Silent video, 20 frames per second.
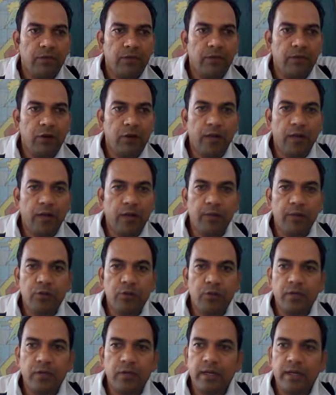were not able
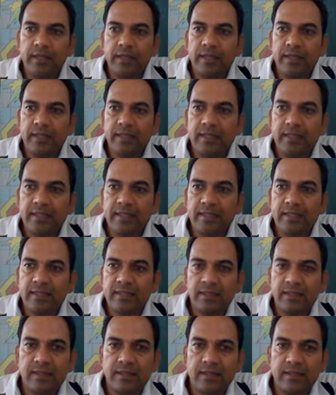to conduct the lectures,
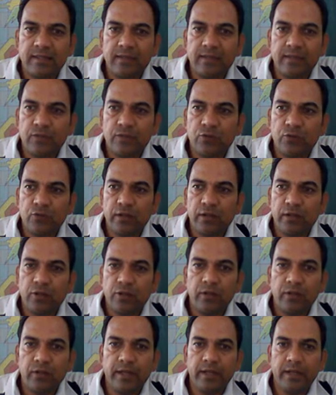so I
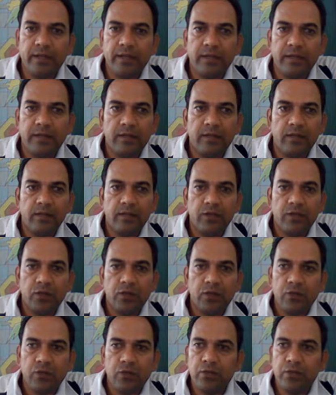thought that
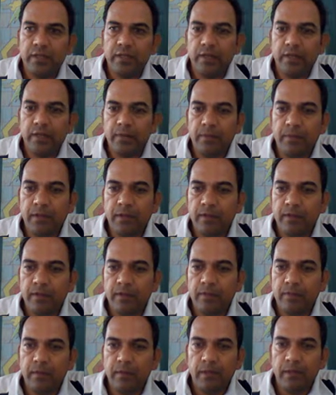using
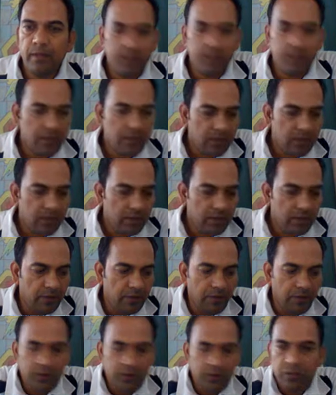
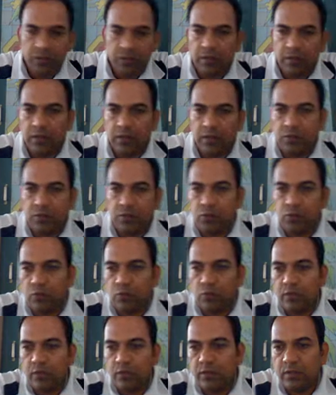different
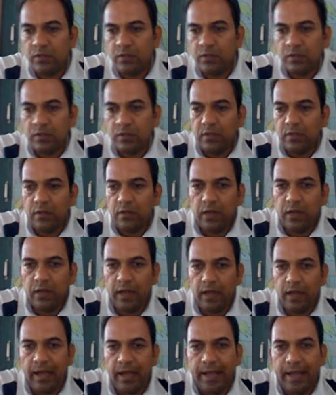tools,
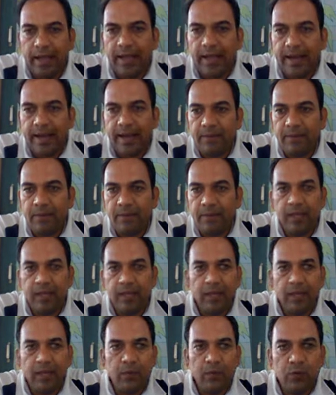I can
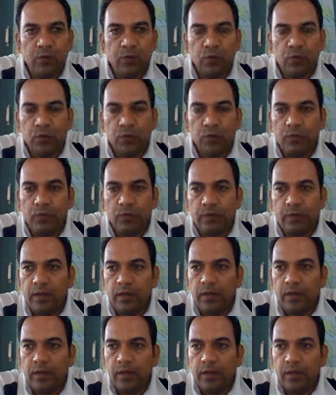be able to
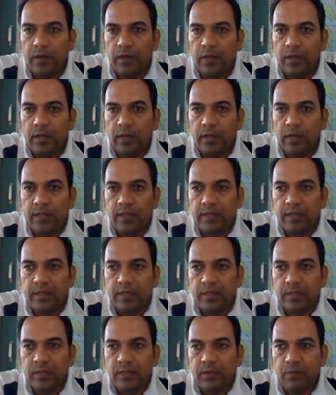discuss
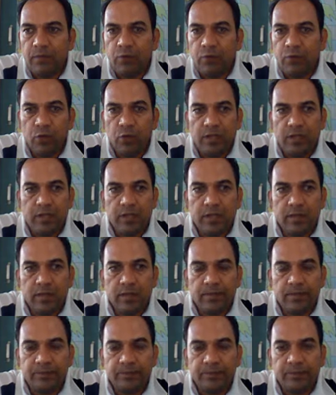some of the units.
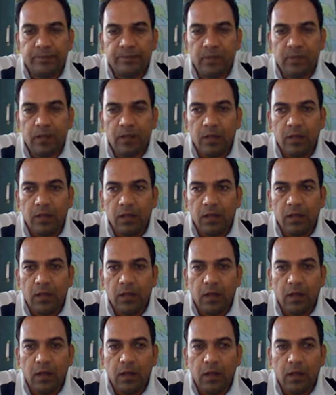
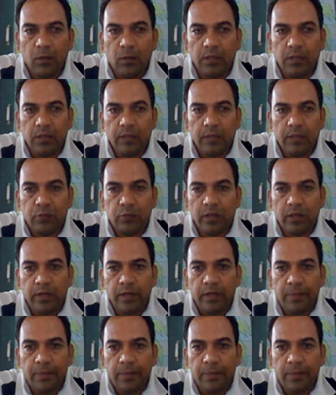Among them today,